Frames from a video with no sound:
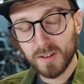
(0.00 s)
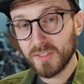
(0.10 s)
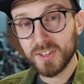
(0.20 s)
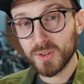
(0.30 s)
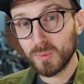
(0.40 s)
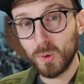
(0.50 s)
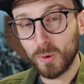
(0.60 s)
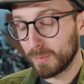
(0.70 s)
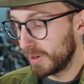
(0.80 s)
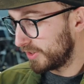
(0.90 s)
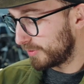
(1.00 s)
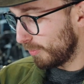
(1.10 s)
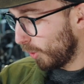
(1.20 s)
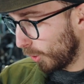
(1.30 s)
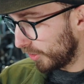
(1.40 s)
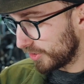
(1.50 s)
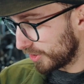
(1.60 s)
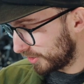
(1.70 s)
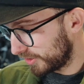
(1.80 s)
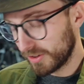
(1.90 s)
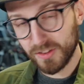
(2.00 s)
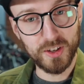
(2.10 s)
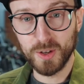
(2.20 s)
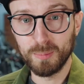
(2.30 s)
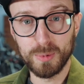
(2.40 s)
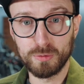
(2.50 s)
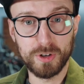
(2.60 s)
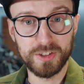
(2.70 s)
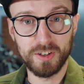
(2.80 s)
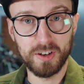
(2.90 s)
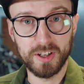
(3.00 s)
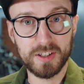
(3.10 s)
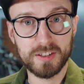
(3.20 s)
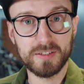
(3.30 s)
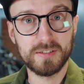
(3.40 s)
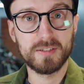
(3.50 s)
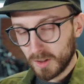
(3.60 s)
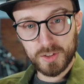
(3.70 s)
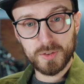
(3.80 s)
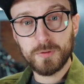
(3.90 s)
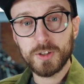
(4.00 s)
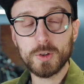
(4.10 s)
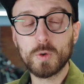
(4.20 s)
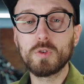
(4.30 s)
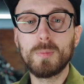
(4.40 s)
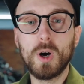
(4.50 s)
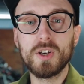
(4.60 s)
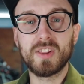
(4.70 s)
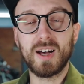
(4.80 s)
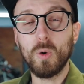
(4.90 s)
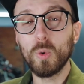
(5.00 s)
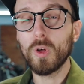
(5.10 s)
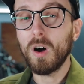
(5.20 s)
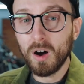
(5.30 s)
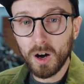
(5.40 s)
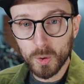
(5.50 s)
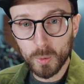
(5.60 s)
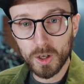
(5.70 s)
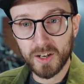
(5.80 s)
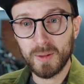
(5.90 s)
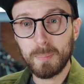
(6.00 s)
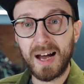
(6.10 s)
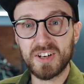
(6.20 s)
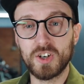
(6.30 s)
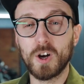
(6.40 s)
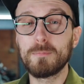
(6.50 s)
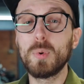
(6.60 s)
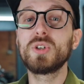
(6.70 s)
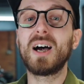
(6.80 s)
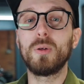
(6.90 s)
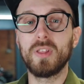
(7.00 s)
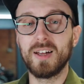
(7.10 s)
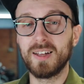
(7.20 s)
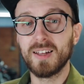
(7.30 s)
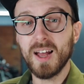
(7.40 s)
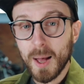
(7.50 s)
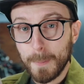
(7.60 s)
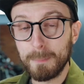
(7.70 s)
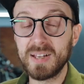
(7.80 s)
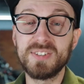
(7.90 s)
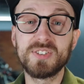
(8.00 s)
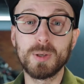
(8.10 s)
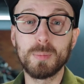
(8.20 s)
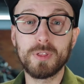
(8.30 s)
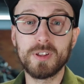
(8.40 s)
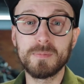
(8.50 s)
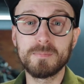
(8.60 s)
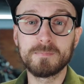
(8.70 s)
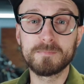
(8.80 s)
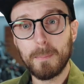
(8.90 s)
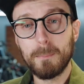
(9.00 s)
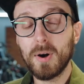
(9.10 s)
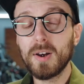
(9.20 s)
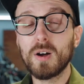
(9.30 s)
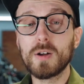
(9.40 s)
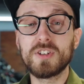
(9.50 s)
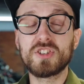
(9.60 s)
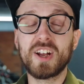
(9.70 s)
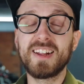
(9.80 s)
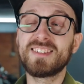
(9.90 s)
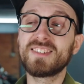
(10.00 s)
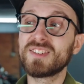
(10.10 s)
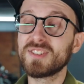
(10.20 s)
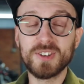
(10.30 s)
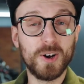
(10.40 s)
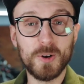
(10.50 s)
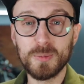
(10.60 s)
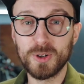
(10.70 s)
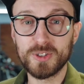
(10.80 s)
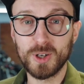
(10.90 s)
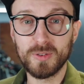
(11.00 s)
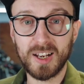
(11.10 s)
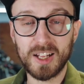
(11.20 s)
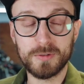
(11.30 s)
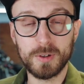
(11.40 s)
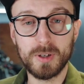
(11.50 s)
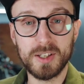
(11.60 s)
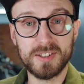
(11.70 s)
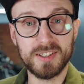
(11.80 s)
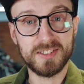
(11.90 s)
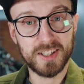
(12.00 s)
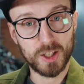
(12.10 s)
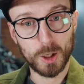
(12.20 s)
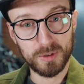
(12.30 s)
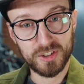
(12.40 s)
This award means more than just the numbers written on it. It's a physical reminder that all the hard work and the passion I've put out there means something. My life has changed so much over the last few years since setting up this